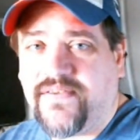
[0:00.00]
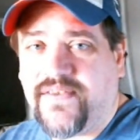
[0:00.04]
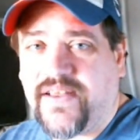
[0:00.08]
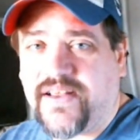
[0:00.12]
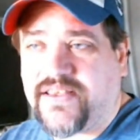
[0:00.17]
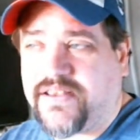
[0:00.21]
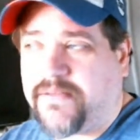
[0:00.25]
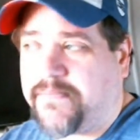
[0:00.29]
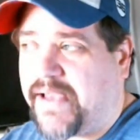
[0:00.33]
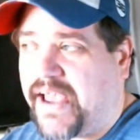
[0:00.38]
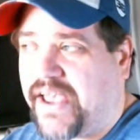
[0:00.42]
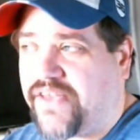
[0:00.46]

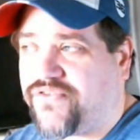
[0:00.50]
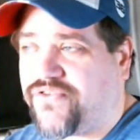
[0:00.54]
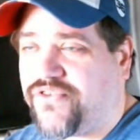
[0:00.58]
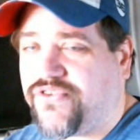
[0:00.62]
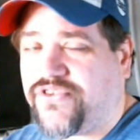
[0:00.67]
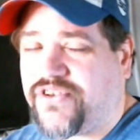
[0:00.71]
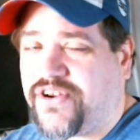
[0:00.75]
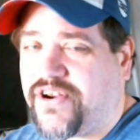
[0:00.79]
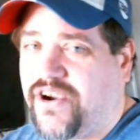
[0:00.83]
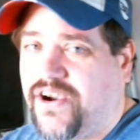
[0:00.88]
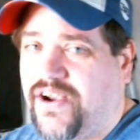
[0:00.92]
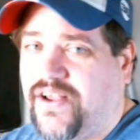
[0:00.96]
Like the
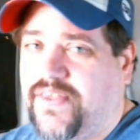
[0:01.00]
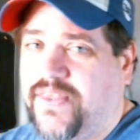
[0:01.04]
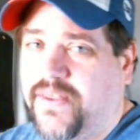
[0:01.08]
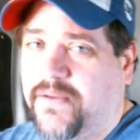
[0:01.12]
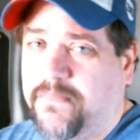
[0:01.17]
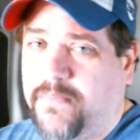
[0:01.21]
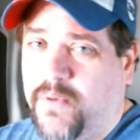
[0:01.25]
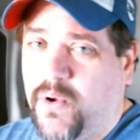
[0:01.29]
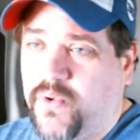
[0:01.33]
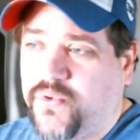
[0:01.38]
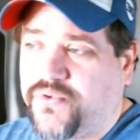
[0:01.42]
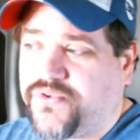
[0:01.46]
masters are gone, the
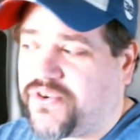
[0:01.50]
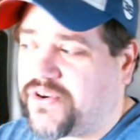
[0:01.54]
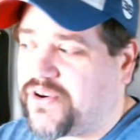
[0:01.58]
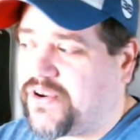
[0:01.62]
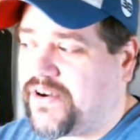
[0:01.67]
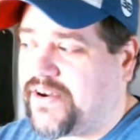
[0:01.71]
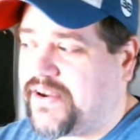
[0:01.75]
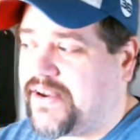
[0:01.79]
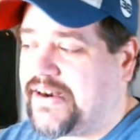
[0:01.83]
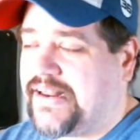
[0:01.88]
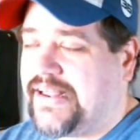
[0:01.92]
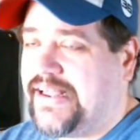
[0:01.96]
molds are
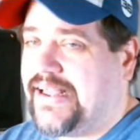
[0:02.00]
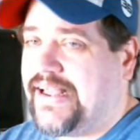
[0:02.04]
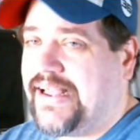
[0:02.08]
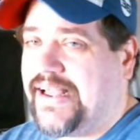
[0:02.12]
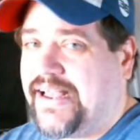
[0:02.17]
gone.